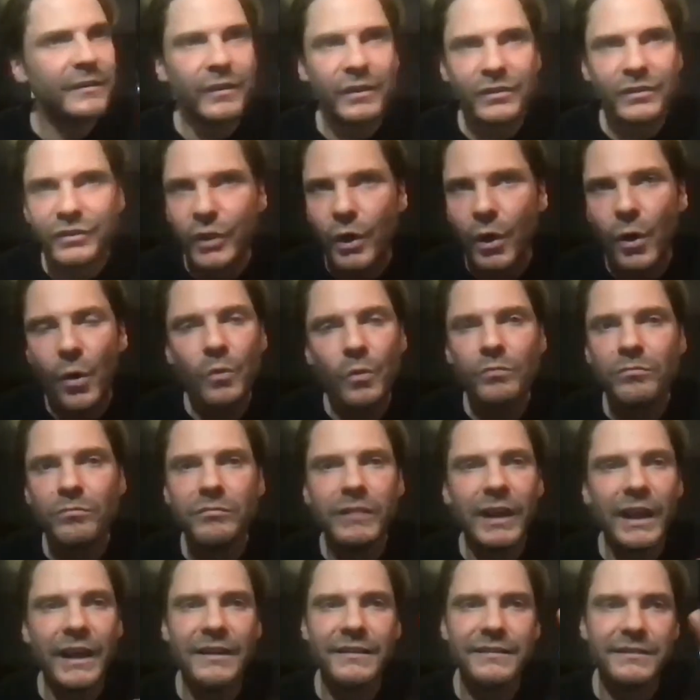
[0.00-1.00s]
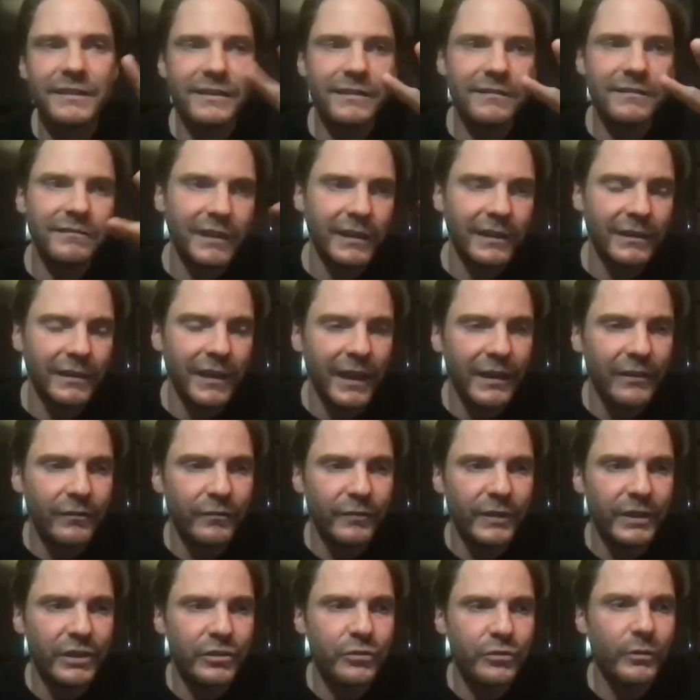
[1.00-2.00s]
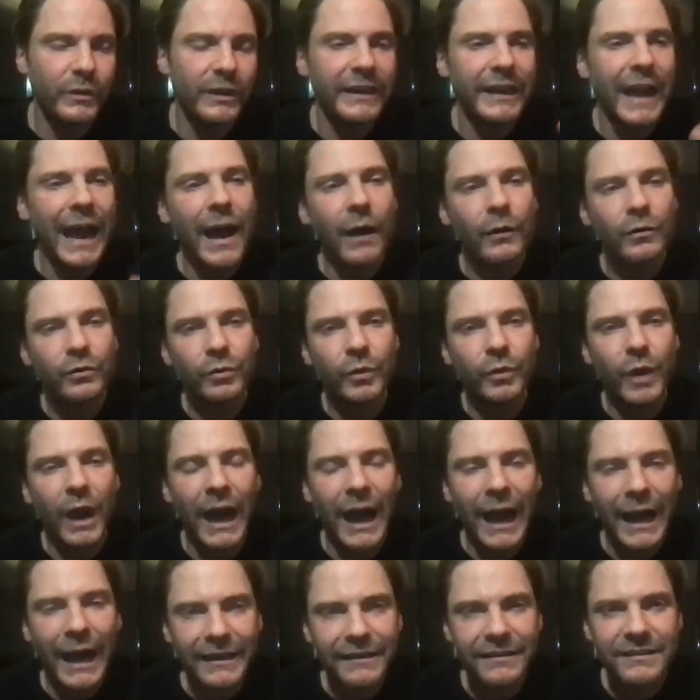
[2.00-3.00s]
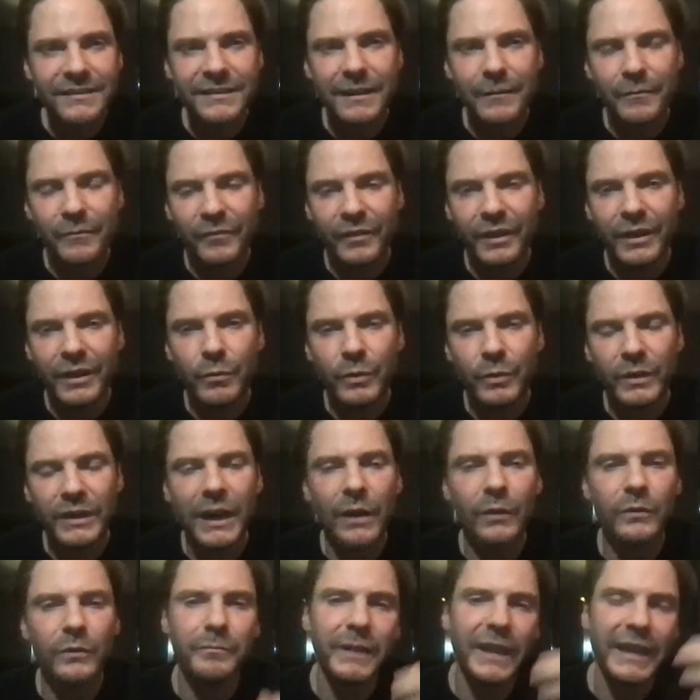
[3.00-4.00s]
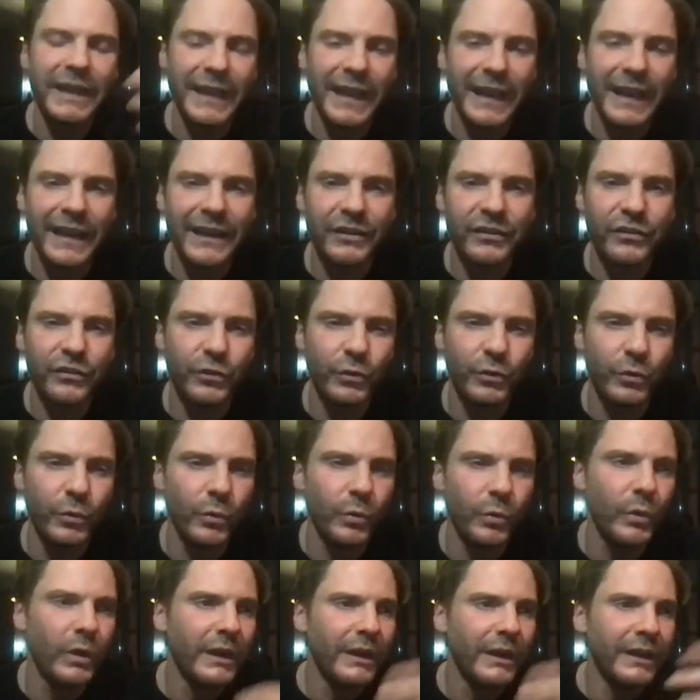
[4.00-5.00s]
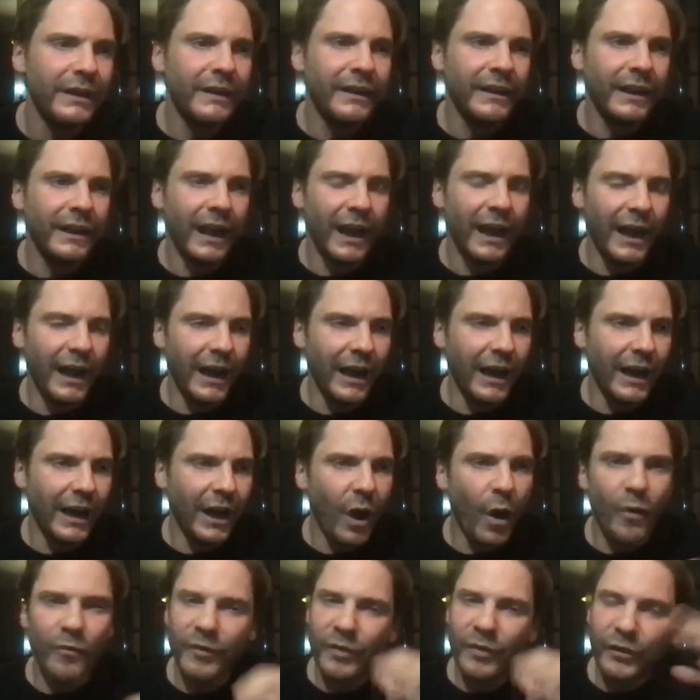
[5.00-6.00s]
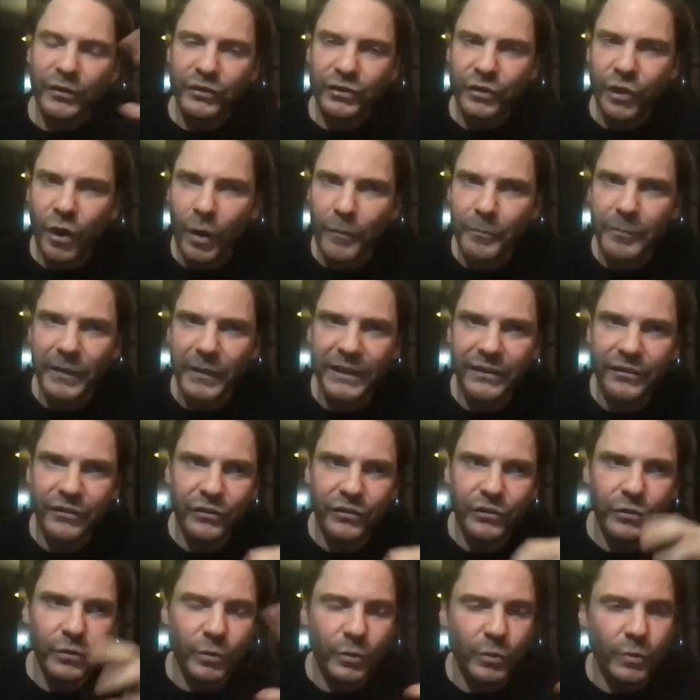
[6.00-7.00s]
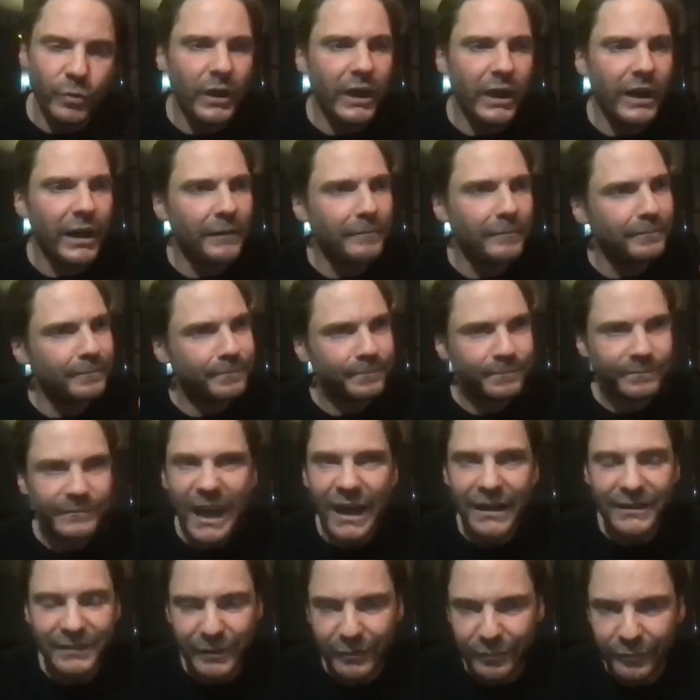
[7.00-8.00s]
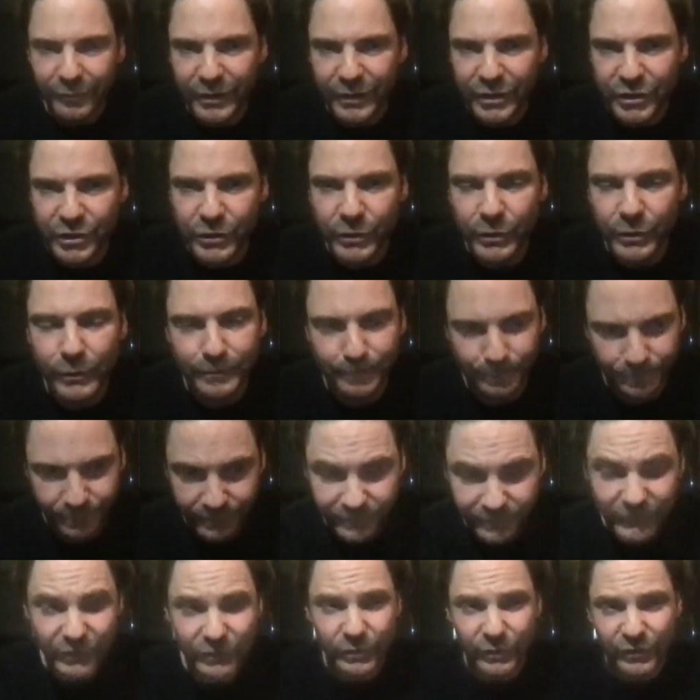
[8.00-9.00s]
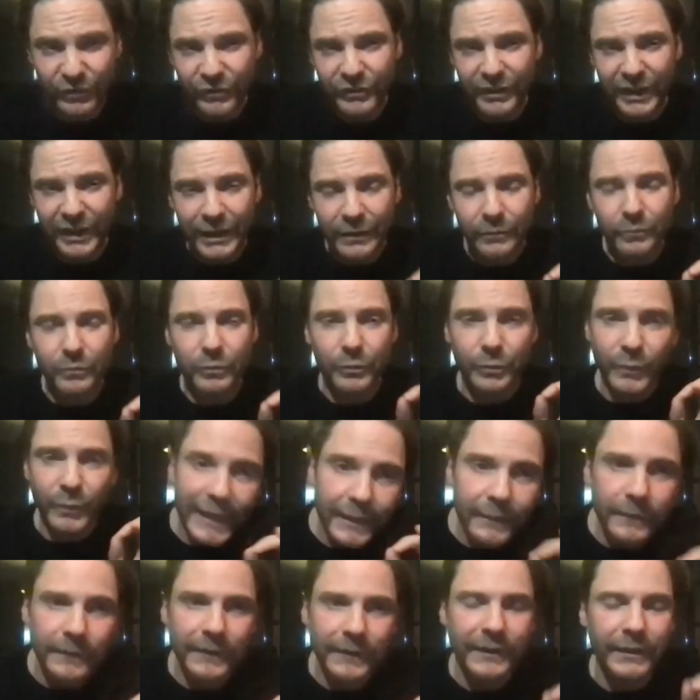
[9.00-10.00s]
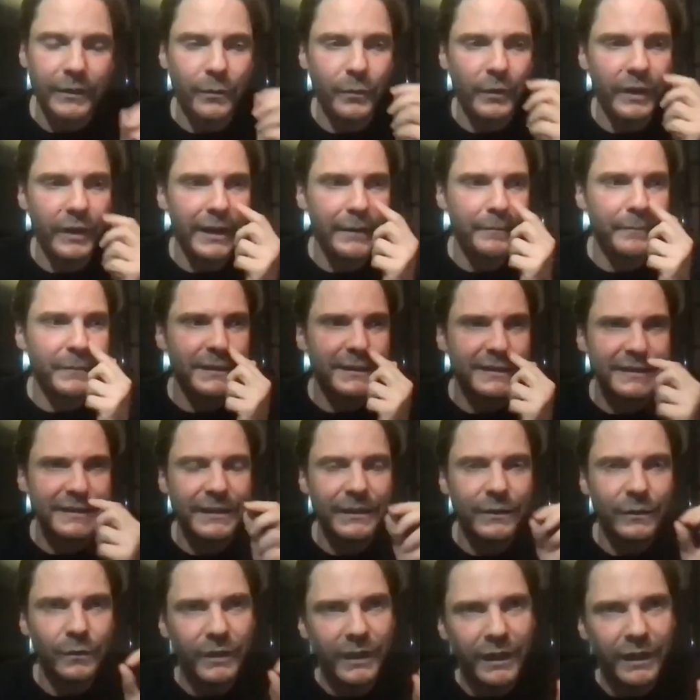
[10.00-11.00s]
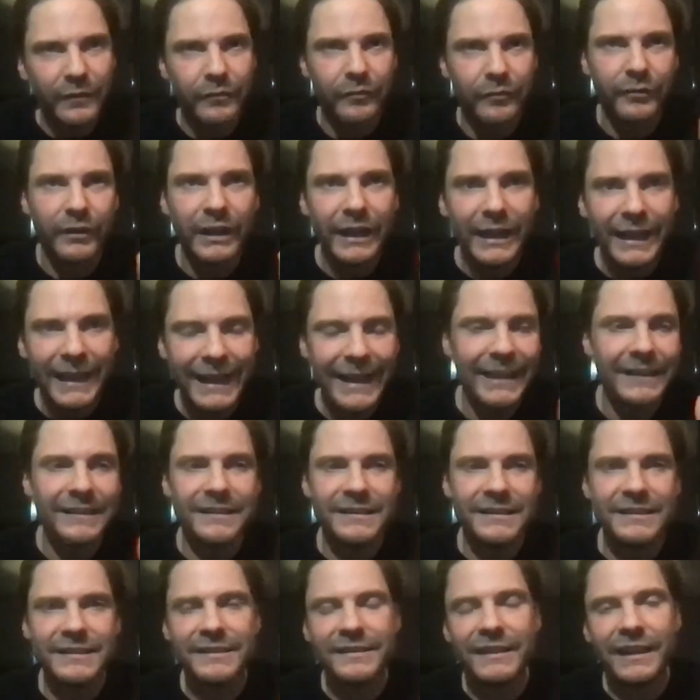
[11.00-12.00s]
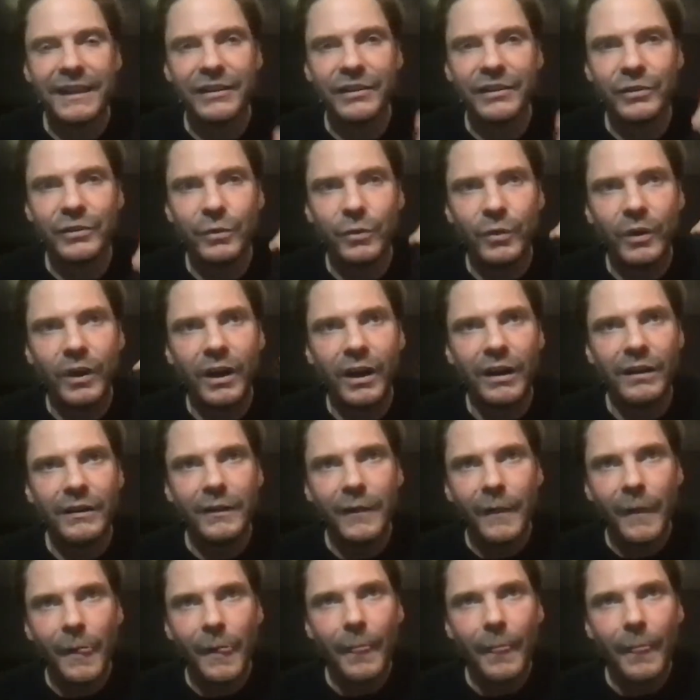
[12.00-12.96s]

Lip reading: tone, as in and visually, how to heighten something without making it too over the top and too artificial, to stay real in a way, but still give hints that you are